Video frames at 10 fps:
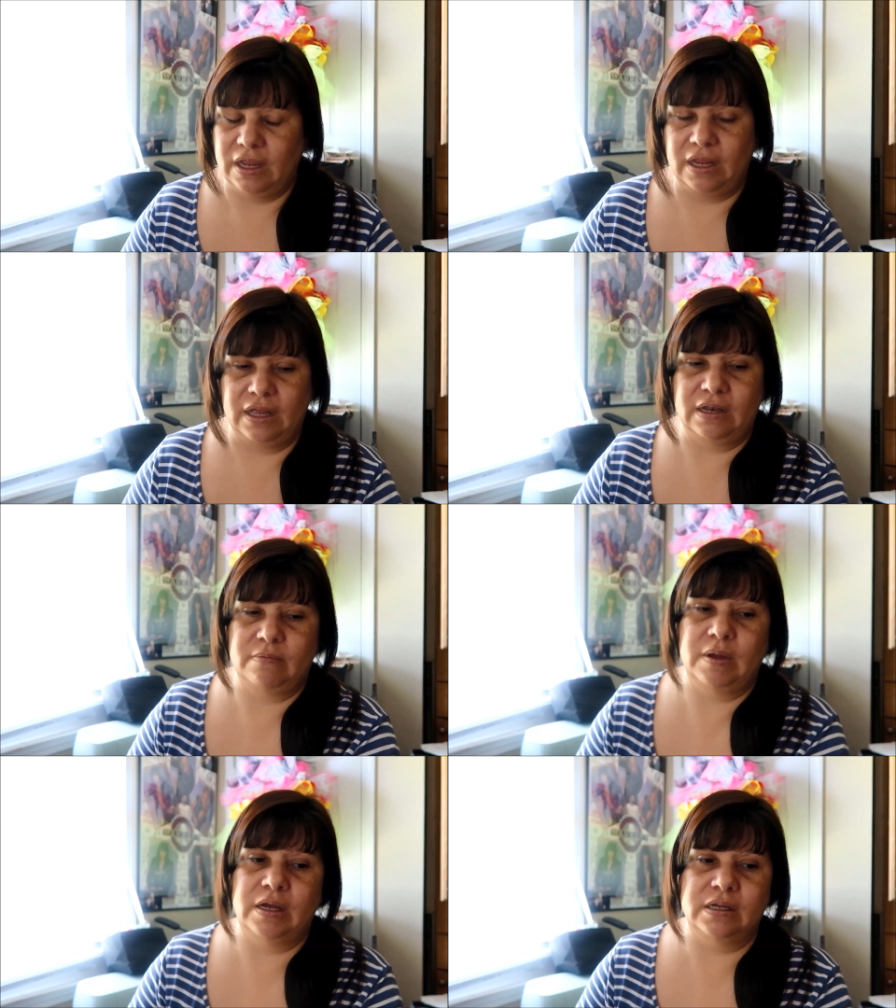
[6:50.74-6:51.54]

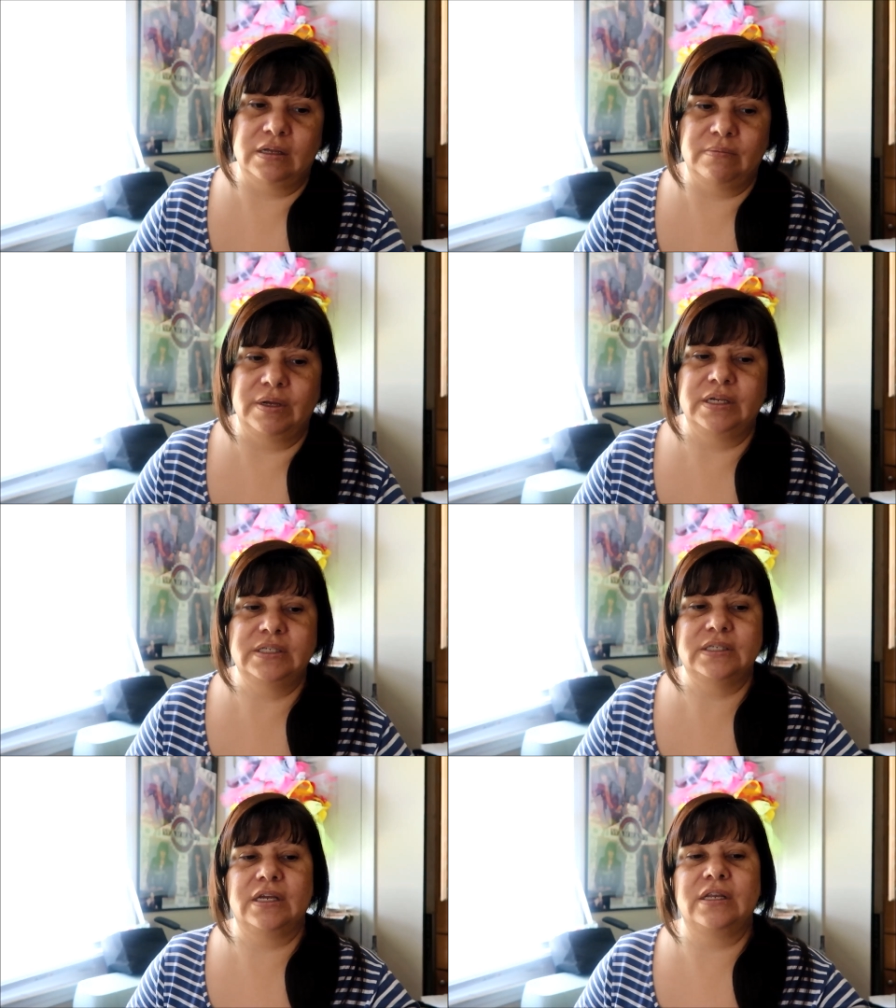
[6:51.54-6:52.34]
and my
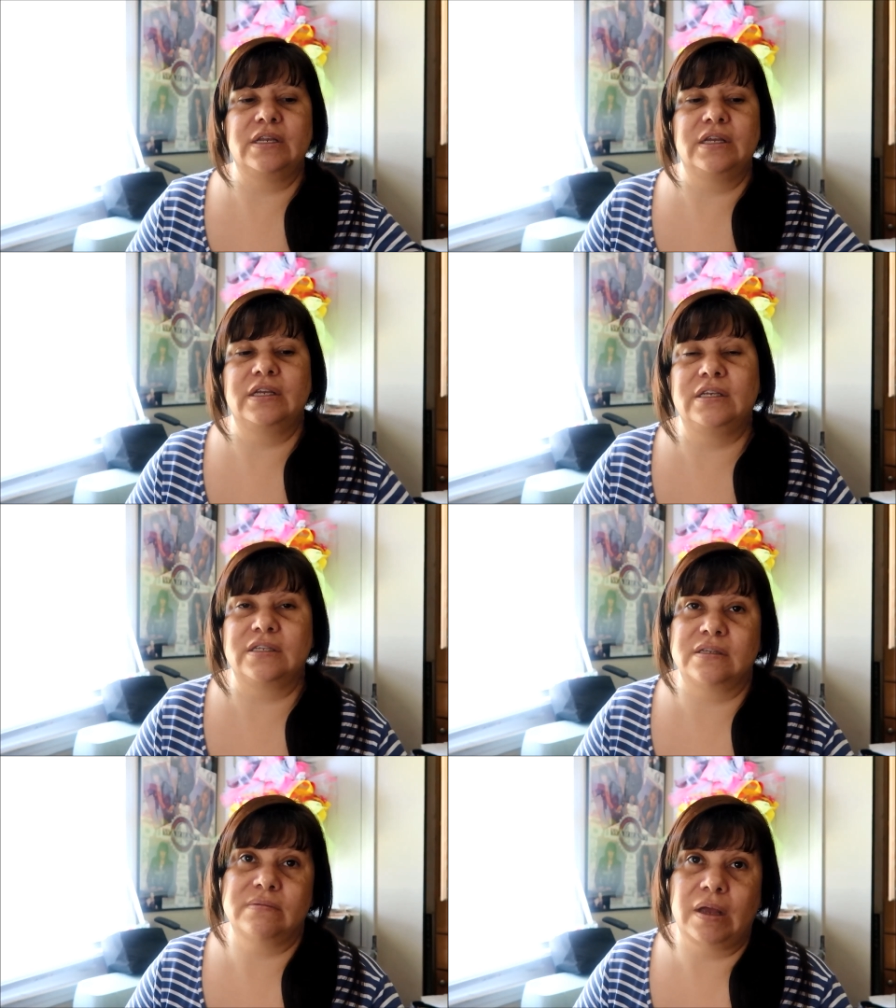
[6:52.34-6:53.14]
son,
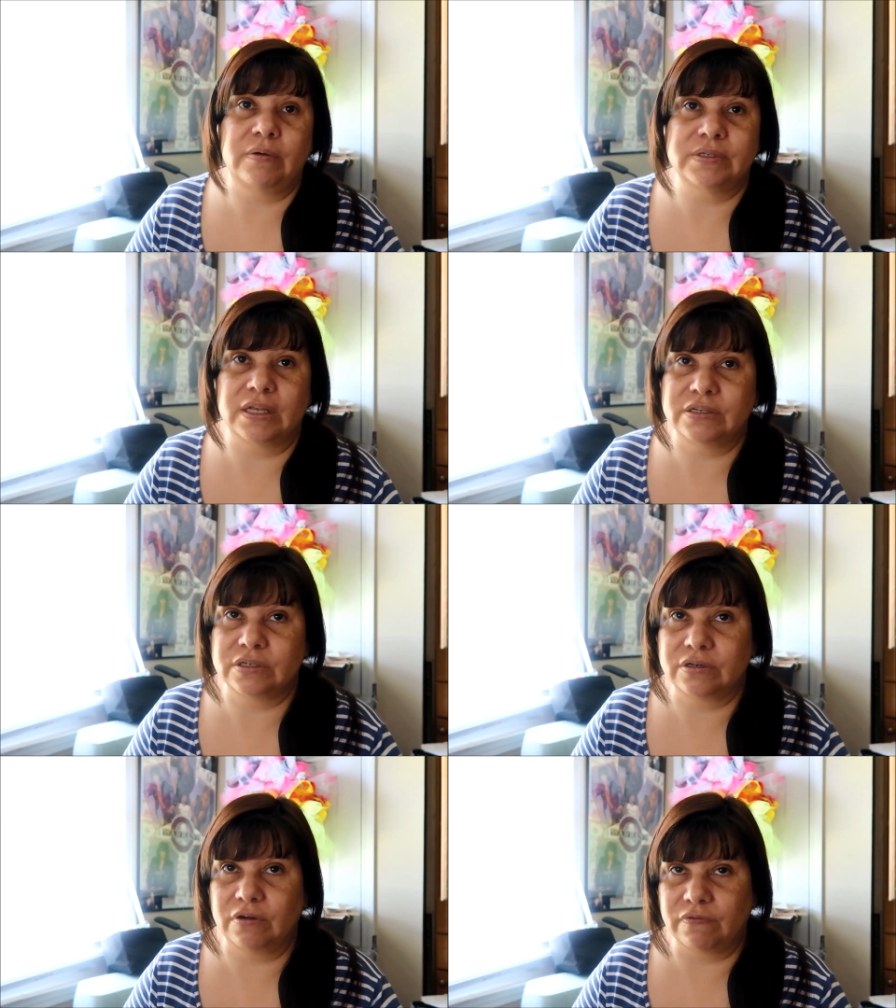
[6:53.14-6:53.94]
he's always at
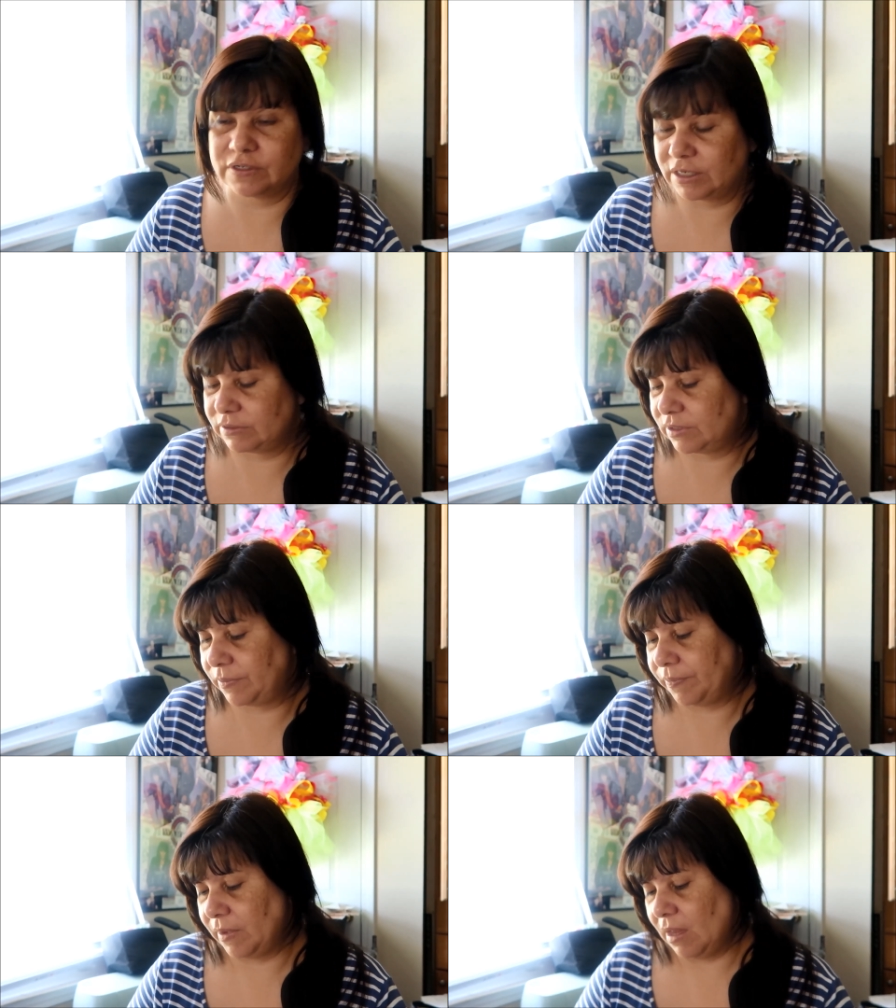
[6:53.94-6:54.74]
his girlfriend's house. So.